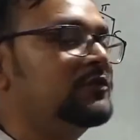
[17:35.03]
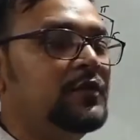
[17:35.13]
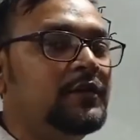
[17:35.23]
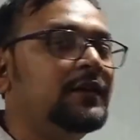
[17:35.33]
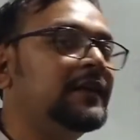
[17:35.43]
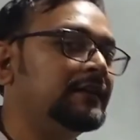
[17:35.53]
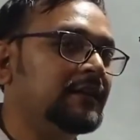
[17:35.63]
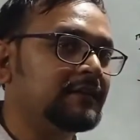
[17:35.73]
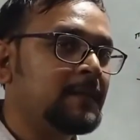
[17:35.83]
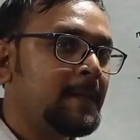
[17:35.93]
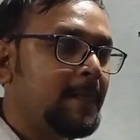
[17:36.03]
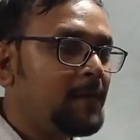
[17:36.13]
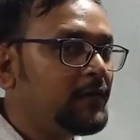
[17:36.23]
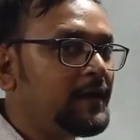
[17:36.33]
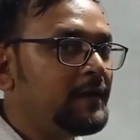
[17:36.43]
is going on like that.
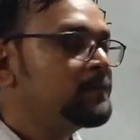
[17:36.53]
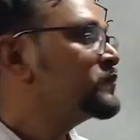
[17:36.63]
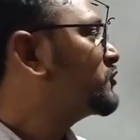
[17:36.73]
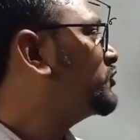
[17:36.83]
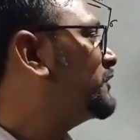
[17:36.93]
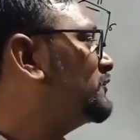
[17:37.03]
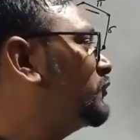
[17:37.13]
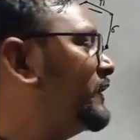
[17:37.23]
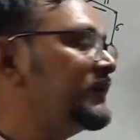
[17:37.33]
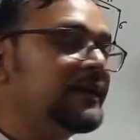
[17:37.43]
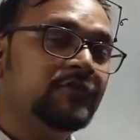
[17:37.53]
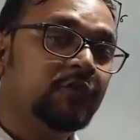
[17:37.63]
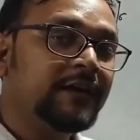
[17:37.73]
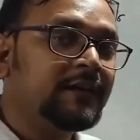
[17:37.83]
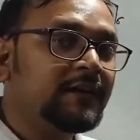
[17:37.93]
Okay, so it is well
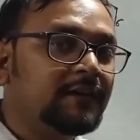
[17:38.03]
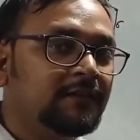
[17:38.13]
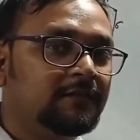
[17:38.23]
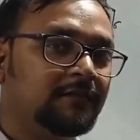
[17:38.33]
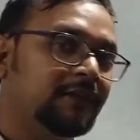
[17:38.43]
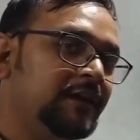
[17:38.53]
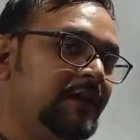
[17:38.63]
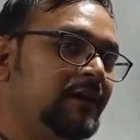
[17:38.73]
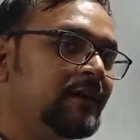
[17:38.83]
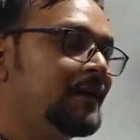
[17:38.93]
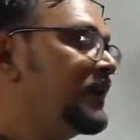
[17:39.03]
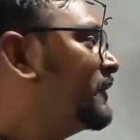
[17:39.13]
conjugated. Clear?